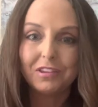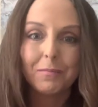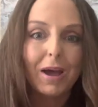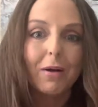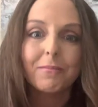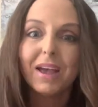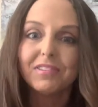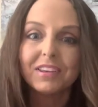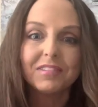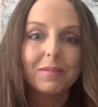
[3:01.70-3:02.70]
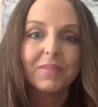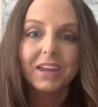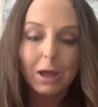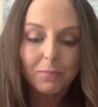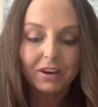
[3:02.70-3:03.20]
about messing
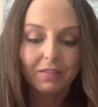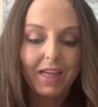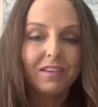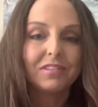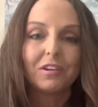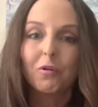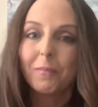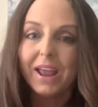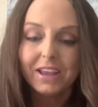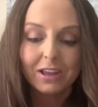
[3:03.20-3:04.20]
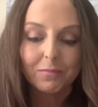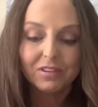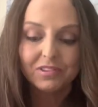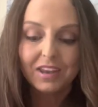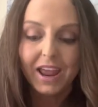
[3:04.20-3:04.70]
something up in a lesson or making a
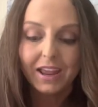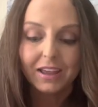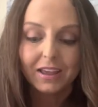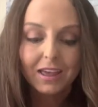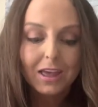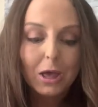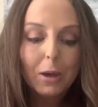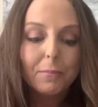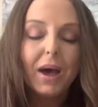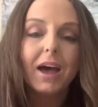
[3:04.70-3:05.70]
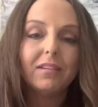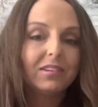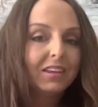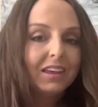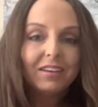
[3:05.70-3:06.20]
mistake.
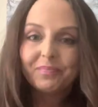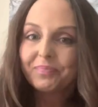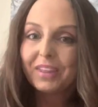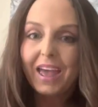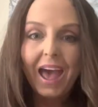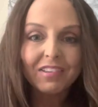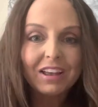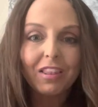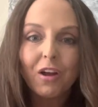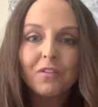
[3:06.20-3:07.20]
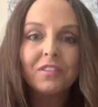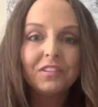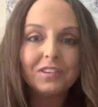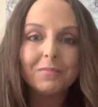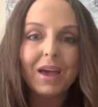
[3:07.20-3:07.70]
But as I learned
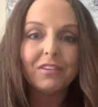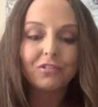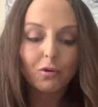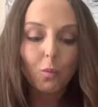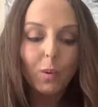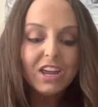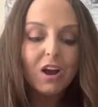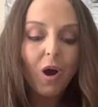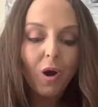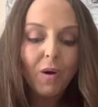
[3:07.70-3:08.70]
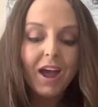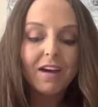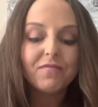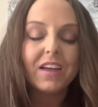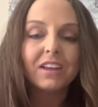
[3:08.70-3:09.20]
this semester, we all
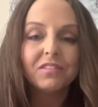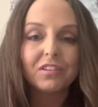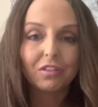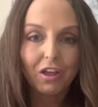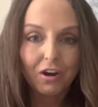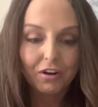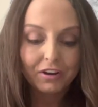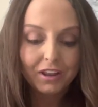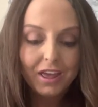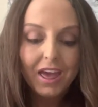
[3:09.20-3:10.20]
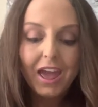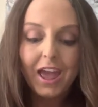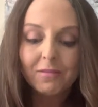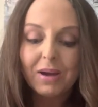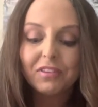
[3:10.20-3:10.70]
have things to learn.
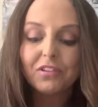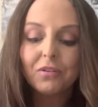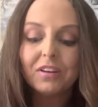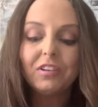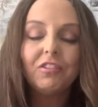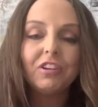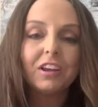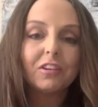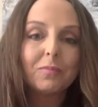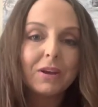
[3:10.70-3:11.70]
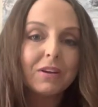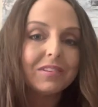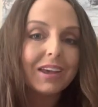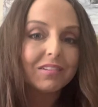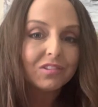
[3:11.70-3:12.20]
And my student teaching
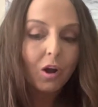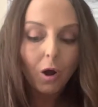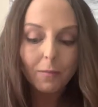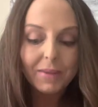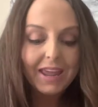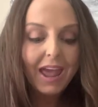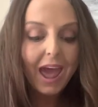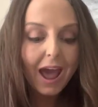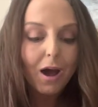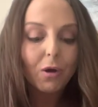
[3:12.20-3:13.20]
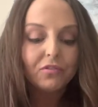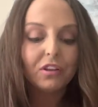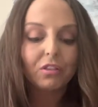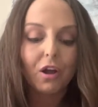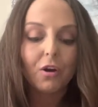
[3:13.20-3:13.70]
experience has taught me how to
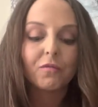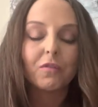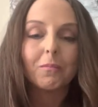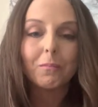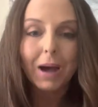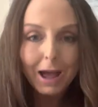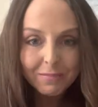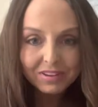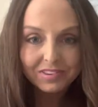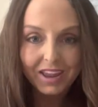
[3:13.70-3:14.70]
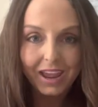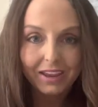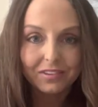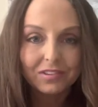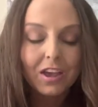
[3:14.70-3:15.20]
learn from my
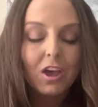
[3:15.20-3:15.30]
mistakes